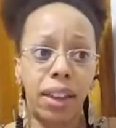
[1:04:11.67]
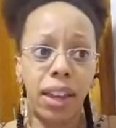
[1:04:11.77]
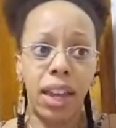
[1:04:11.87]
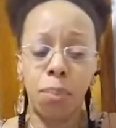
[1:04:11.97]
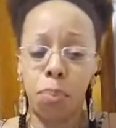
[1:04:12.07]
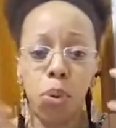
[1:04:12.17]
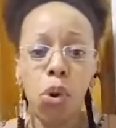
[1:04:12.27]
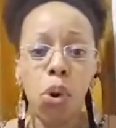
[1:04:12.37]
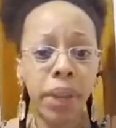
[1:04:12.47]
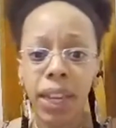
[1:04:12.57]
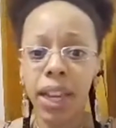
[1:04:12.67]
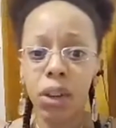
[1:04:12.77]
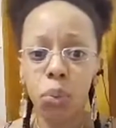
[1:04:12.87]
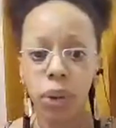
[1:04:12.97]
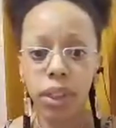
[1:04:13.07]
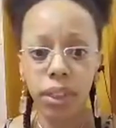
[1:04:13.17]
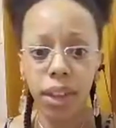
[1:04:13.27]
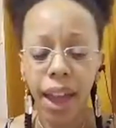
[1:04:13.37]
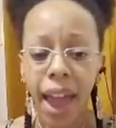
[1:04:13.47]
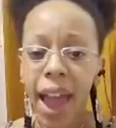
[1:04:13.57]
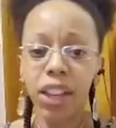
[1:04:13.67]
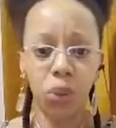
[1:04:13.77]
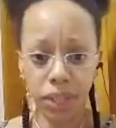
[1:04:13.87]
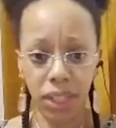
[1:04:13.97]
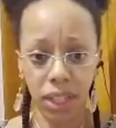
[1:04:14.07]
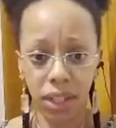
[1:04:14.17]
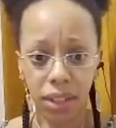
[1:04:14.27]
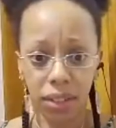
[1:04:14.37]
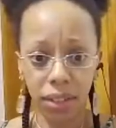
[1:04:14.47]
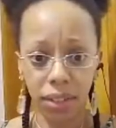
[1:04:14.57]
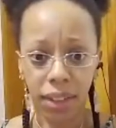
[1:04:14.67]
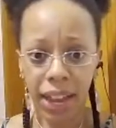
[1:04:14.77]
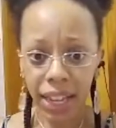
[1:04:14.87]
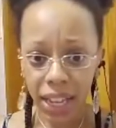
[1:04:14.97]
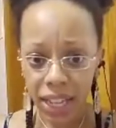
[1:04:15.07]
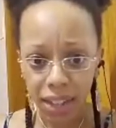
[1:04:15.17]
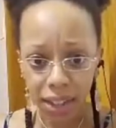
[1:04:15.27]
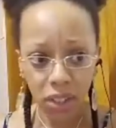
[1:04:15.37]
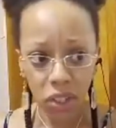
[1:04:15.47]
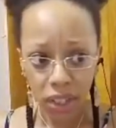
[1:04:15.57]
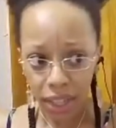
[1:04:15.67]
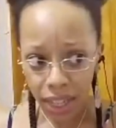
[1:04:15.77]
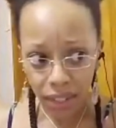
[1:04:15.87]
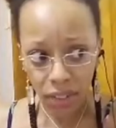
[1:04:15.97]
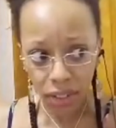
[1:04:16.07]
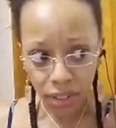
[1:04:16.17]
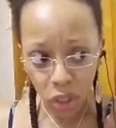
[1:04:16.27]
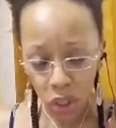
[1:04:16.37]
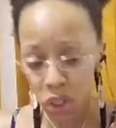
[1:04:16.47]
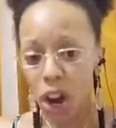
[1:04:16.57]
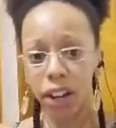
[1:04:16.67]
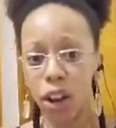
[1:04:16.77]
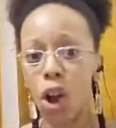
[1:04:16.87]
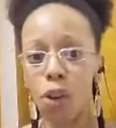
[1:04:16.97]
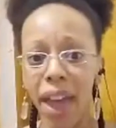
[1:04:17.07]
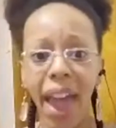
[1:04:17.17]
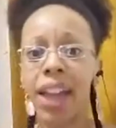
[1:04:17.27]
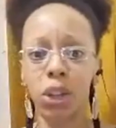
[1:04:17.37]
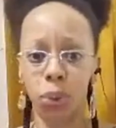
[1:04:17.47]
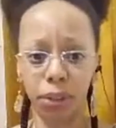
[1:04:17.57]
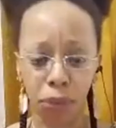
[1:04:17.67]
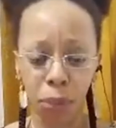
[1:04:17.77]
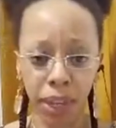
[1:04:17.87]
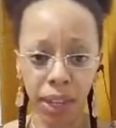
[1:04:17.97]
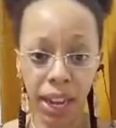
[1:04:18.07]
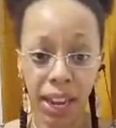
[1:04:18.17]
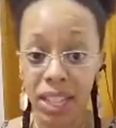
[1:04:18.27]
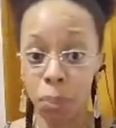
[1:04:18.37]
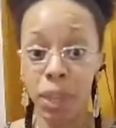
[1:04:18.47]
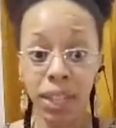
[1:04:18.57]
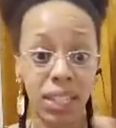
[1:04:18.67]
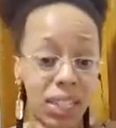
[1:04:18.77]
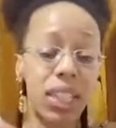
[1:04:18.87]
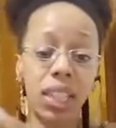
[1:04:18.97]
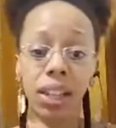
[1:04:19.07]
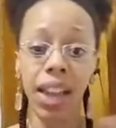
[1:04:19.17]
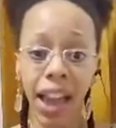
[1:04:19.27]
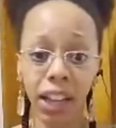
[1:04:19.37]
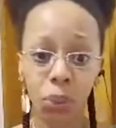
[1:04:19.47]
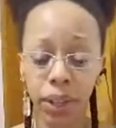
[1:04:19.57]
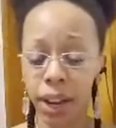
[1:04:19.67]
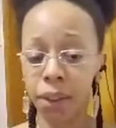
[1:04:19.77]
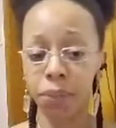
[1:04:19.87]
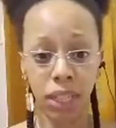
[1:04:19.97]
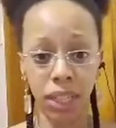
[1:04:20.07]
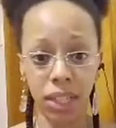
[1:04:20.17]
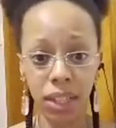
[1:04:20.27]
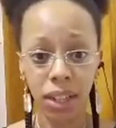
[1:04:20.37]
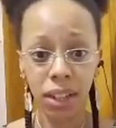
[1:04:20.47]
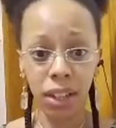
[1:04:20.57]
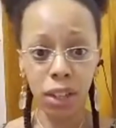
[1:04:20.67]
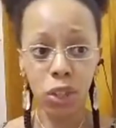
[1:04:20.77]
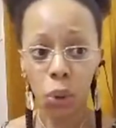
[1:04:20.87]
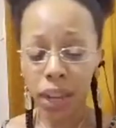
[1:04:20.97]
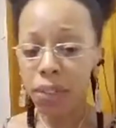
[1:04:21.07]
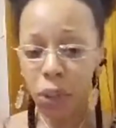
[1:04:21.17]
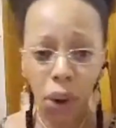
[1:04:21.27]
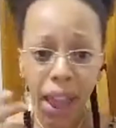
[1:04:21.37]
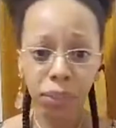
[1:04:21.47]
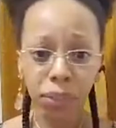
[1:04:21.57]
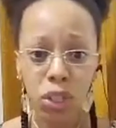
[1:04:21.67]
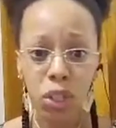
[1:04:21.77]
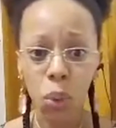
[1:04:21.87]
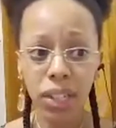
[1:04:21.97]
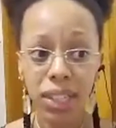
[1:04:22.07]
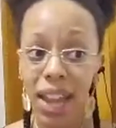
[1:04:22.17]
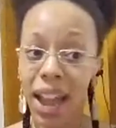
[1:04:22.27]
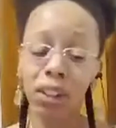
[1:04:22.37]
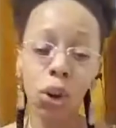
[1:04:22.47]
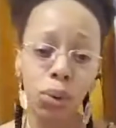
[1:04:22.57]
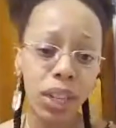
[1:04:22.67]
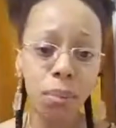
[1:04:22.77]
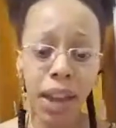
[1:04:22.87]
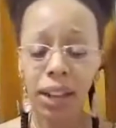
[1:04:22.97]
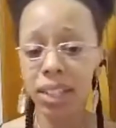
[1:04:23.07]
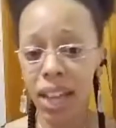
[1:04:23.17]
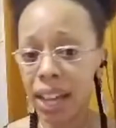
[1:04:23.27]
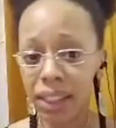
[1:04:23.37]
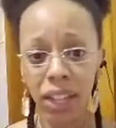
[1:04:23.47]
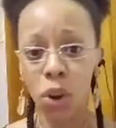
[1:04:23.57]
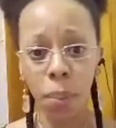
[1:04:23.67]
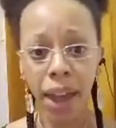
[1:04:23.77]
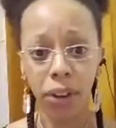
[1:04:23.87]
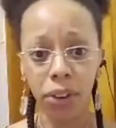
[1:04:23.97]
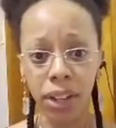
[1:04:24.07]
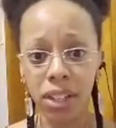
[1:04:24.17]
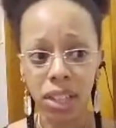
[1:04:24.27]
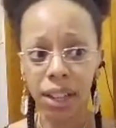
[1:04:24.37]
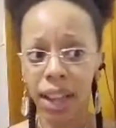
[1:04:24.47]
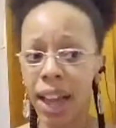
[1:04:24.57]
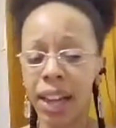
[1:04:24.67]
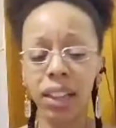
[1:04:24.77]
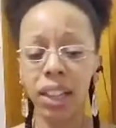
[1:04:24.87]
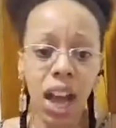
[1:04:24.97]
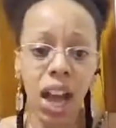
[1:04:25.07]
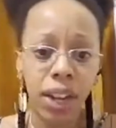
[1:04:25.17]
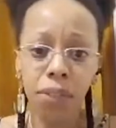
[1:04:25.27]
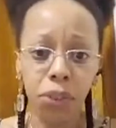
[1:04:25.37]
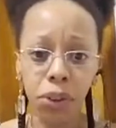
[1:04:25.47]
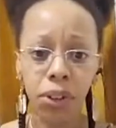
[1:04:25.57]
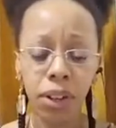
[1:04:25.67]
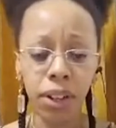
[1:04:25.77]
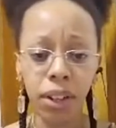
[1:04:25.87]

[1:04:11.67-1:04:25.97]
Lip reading: it pulled me in with accuracy. Like it started off accurate for me, and it's been consistently accurate ever since. So even though I have these questions, I know deep down inside they don't matter, and it's a lot of things I'll never